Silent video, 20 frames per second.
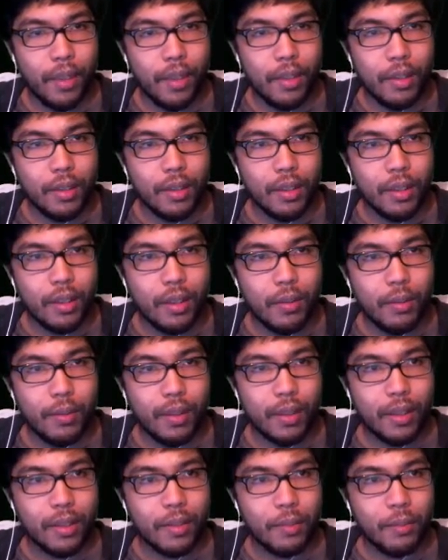So yeah, we
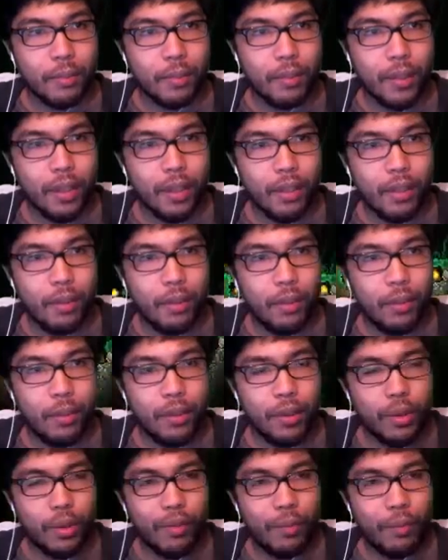got some pretty cute
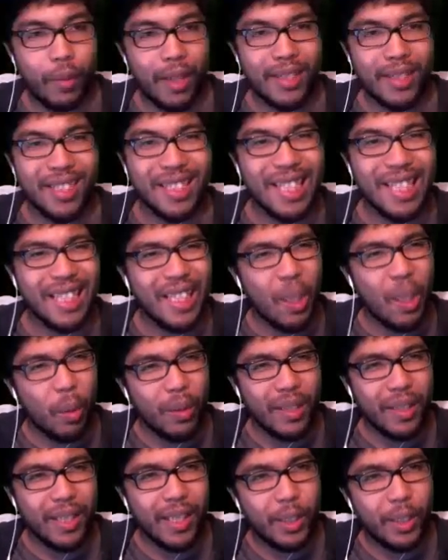soul of mights. Is that the
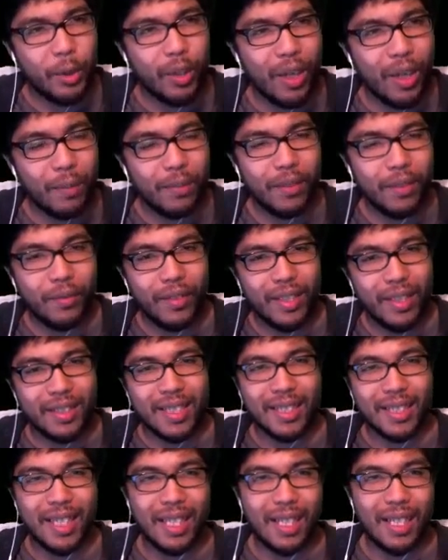only thing he dropped? If it is,
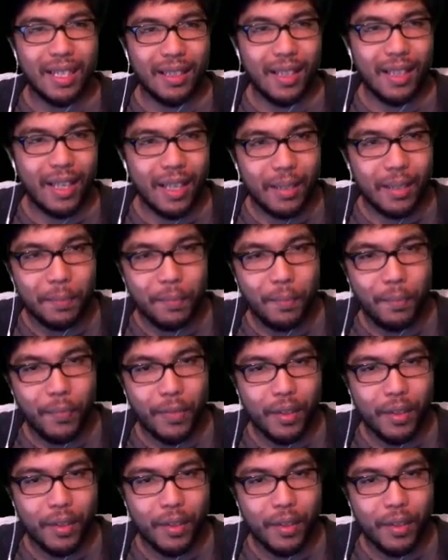that's kind of lame.